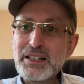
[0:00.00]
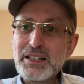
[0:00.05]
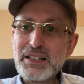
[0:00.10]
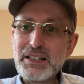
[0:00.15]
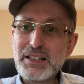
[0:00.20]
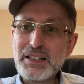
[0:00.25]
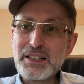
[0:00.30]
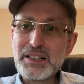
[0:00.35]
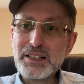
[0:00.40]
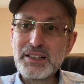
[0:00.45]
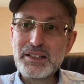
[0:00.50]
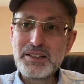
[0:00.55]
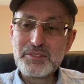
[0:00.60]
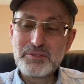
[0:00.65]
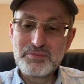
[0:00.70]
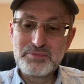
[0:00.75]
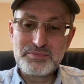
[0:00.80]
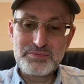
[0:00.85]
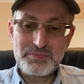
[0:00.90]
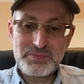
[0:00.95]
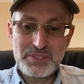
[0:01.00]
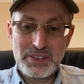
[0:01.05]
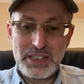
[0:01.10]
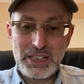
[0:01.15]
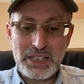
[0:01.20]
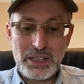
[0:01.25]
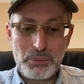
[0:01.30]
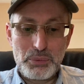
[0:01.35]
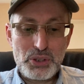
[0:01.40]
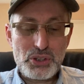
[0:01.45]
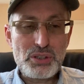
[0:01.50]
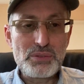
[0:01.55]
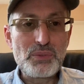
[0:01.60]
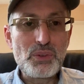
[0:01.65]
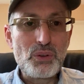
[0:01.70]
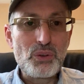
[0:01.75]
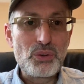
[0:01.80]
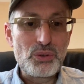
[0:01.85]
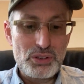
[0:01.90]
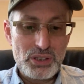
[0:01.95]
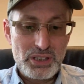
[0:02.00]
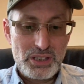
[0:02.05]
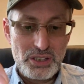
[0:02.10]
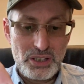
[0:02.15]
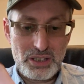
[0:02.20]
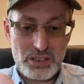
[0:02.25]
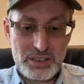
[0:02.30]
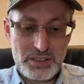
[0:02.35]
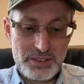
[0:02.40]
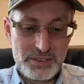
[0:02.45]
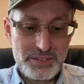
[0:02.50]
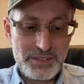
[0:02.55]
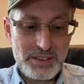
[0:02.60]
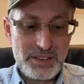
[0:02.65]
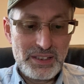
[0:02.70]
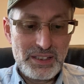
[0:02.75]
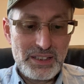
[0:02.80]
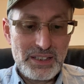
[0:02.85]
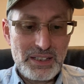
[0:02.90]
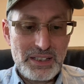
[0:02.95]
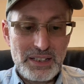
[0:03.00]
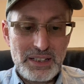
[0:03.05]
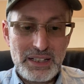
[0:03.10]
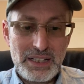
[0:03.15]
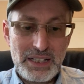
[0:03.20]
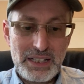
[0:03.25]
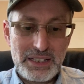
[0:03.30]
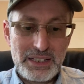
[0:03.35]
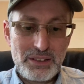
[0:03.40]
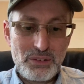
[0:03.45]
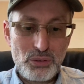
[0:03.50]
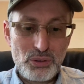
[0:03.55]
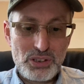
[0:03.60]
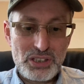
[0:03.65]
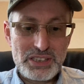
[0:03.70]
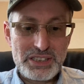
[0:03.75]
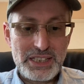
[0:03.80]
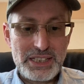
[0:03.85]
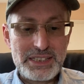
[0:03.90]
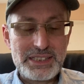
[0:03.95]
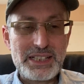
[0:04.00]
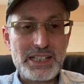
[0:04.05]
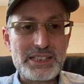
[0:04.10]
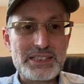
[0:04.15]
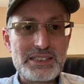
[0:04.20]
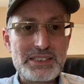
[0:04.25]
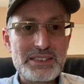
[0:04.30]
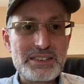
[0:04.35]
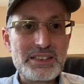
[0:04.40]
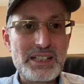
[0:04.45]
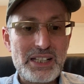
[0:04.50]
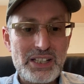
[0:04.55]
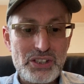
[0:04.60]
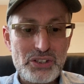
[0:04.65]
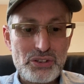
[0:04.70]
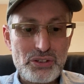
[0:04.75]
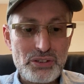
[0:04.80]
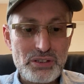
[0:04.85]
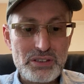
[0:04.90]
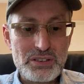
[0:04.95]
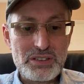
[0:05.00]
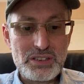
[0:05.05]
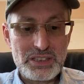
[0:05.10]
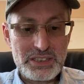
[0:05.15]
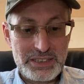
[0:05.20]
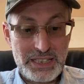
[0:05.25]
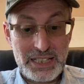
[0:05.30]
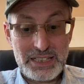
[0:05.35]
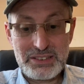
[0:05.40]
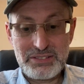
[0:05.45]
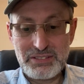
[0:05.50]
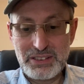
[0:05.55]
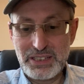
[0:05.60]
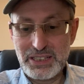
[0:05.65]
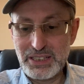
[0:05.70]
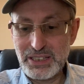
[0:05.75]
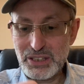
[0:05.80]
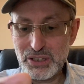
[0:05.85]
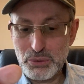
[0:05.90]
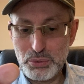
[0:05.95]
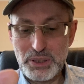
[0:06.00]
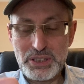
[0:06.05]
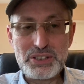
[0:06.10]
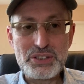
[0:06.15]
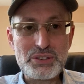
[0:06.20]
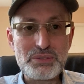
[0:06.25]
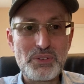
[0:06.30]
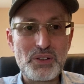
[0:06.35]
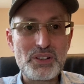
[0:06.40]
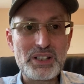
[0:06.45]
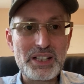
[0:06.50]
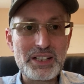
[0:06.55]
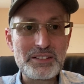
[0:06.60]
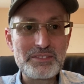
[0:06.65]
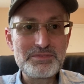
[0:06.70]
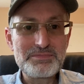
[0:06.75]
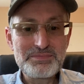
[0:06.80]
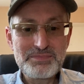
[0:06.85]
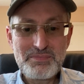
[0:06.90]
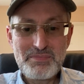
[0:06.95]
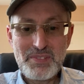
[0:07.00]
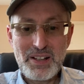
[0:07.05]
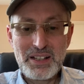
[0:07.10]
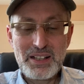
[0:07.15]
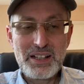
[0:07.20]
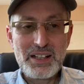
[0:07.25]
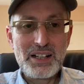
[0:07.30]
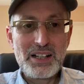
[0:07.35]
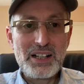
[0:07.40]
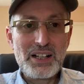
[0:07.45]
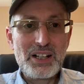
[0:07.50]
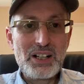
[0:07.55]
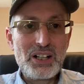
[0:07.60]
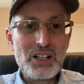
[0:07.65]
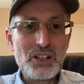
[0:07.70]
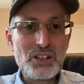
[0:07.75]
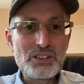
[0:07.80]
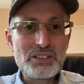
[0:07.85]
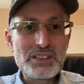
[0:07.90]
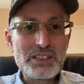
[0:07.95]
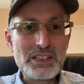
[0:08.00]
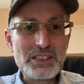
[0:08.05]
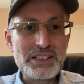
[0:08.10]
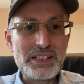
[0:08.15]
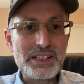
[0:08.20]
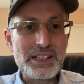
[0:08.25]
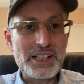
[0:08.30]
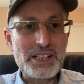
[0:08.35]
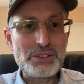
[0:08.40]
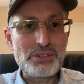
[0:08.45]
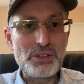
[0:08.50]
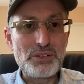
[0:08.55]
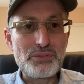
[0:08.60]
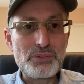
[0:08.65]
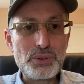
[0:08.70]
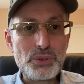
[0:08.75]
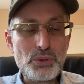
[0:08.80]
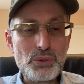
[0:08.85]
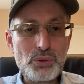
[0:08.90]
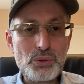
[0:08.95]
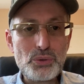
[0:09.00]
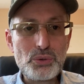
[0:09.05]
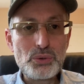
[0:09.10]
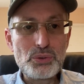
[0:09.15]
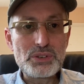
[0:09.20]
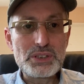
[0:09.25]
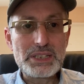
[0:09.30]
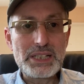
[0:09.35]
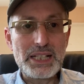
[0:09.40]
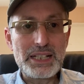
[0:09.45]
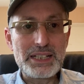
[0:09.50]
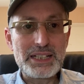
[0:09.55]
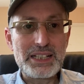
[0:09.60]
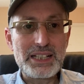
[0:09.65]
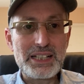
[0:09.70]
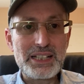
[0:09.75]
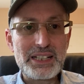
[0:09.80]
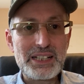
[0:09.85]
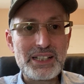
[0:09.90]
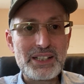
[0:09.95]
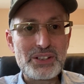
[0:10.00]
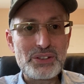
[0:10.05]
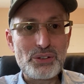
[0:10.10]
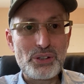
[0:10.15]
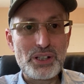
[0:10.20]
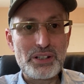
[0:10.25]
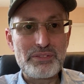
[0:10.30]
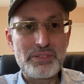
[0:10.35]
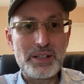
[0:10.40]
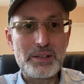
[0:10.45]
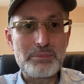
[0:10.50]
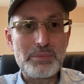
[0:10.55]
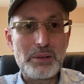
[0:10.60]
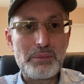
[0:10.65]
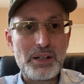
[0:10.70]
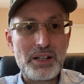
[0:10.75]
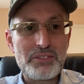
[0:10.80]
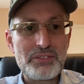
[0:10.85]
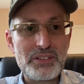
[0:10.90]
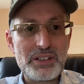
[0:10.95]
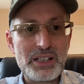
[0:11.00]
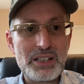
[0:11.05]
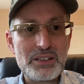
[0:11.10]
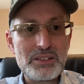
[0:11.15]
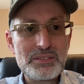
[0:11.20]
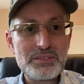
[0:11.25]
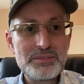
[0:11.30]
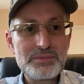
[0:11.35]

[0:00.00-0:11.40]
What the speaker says: And I wish him all the luck and all the success that he should successfully quit smoking. Until the next review, take care, enjoy your vape, bye-bye for now.